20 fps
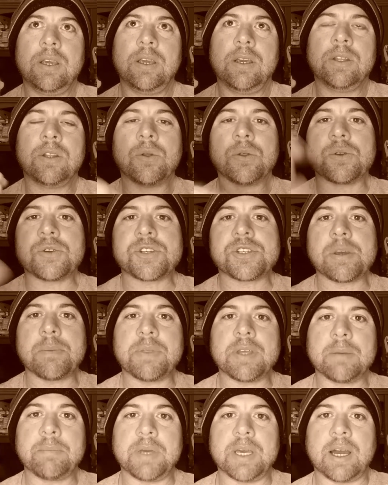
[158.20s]
you know, there's
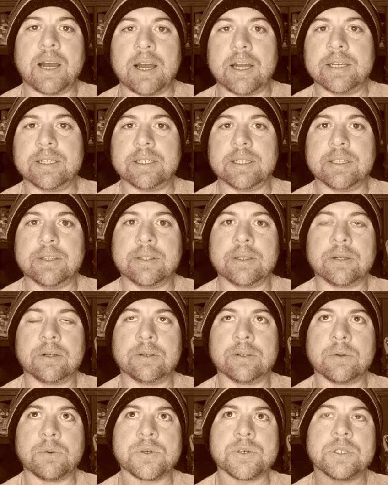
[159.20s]
something behind it.
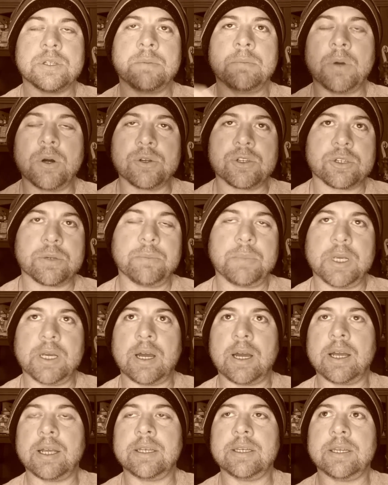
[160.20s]
There, there was an emotion
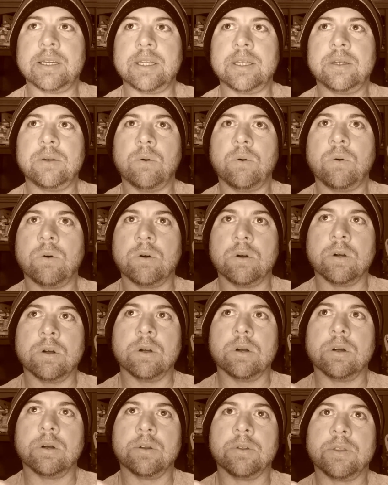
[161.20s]
behind it,
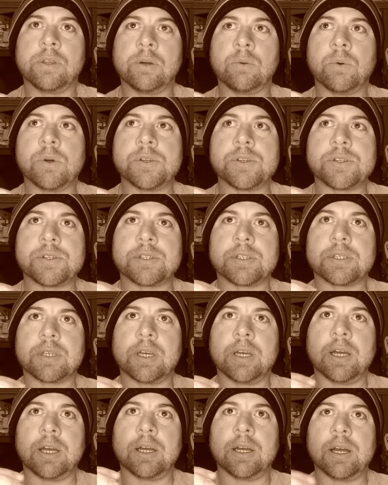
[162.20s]
or there was
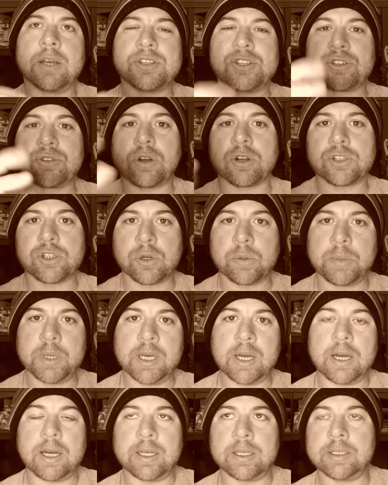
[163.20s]
uh, a structure
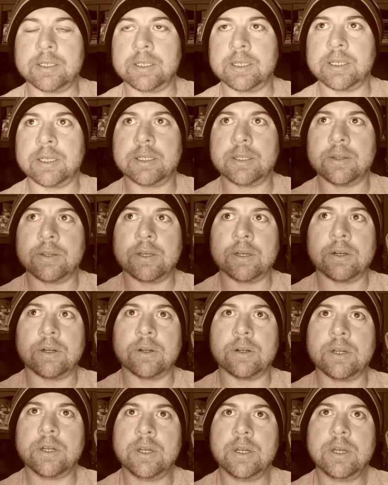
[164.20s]
behind it.
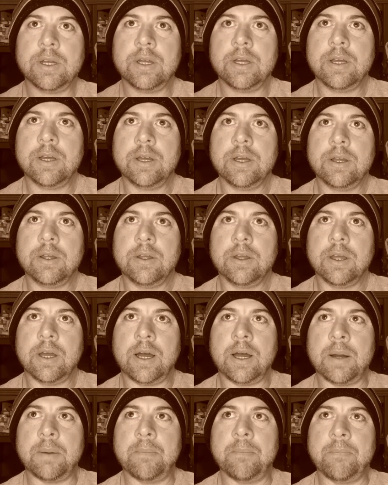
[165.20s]
There,
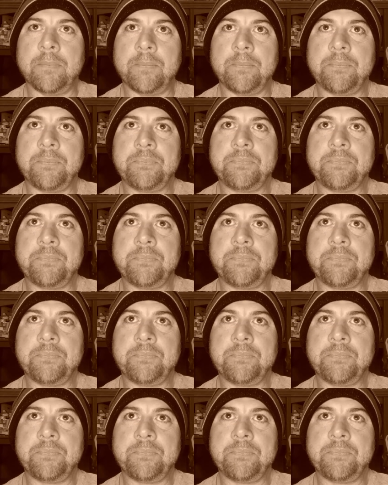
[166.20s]
um,